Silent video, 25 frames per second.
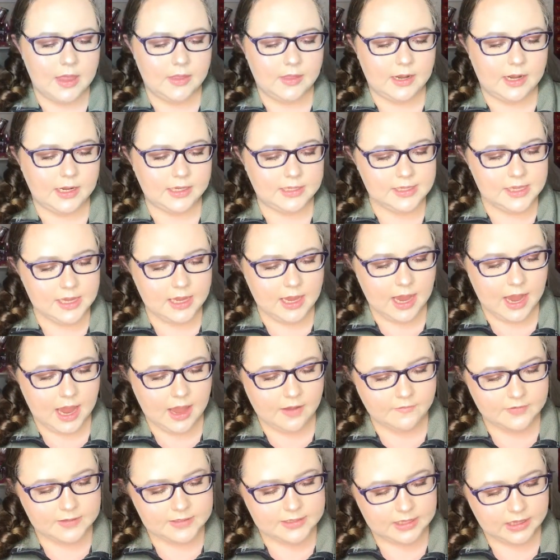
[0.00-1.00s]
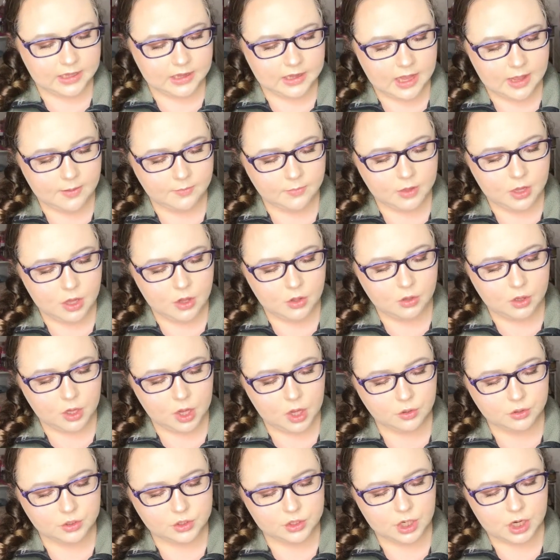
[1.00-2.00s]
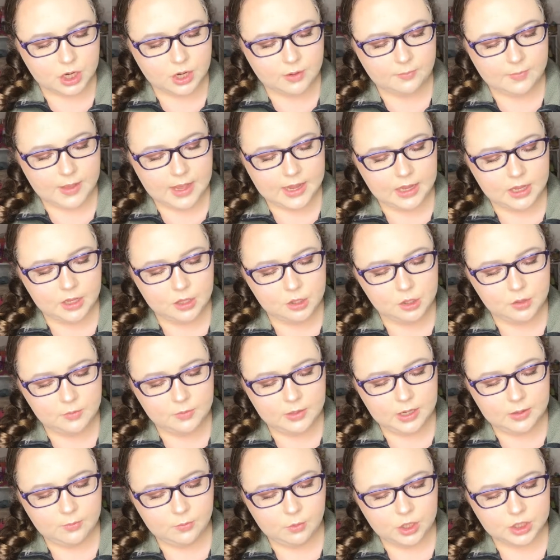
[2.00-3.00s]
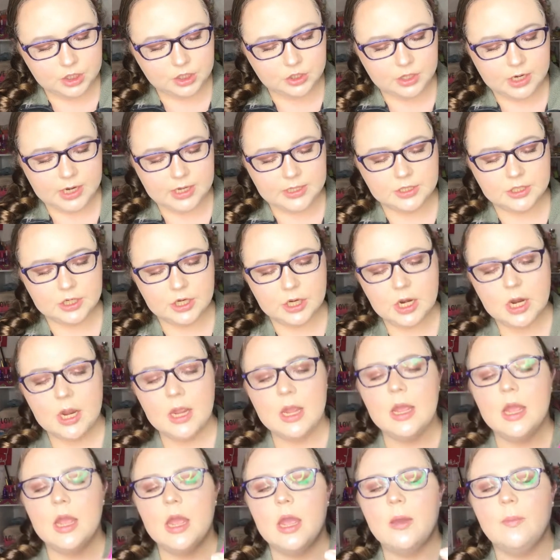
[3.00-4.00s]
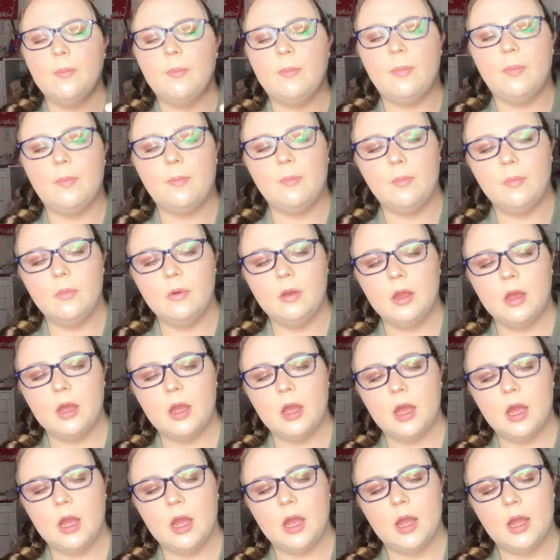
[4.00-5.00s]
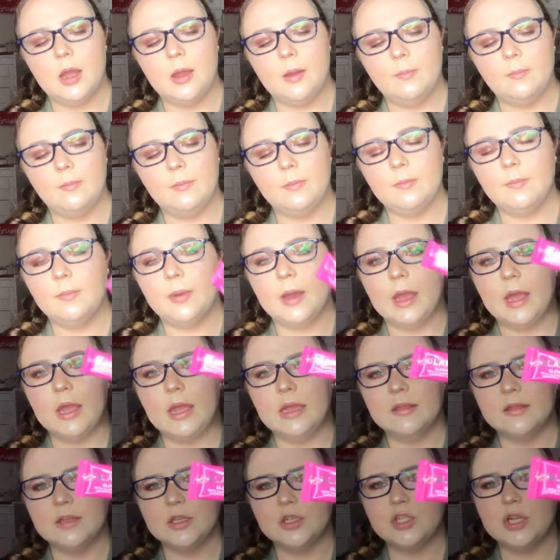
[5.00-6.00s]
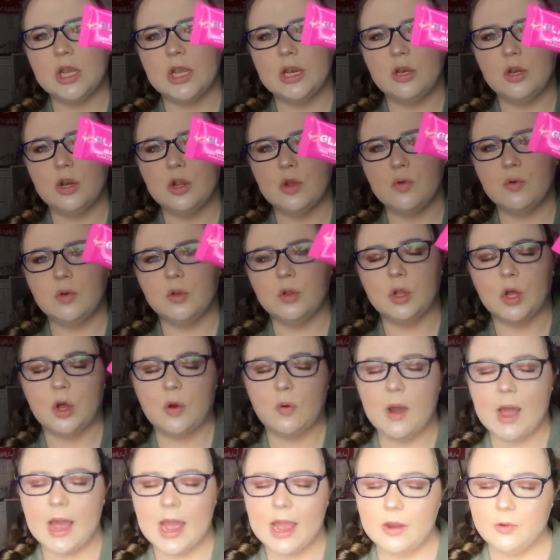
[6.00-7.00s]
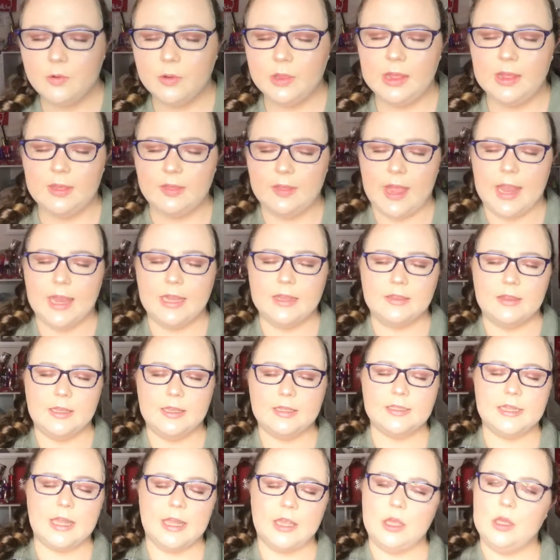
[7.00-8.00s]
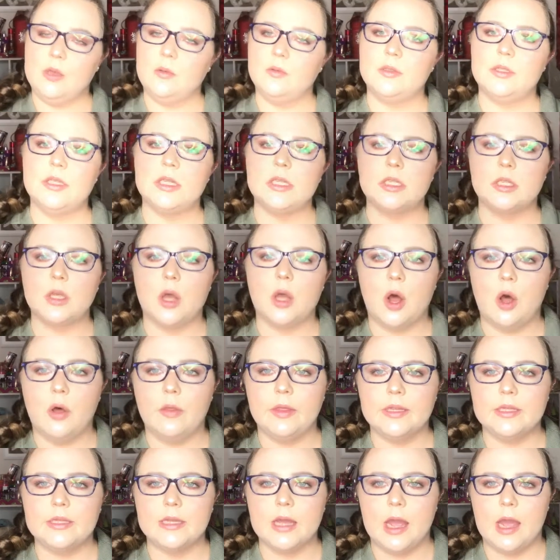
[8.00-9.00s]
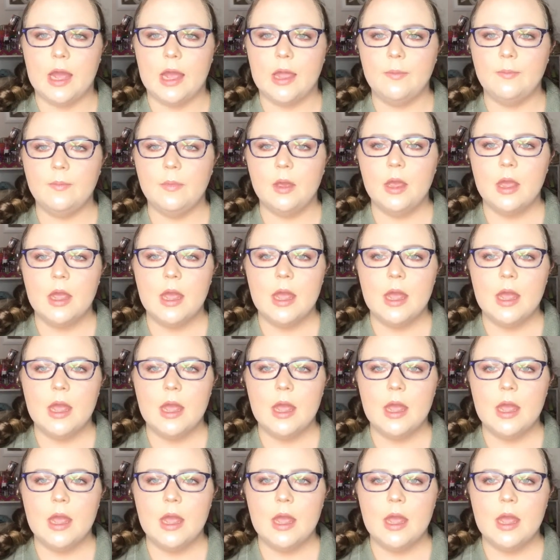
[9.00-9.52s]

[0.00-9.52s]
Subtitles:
The next thing I have is the Glam Glow Glow Starter Mega Illuminating Moisturizer. But in the shade Nude Glow. I really like this. I use this all the time.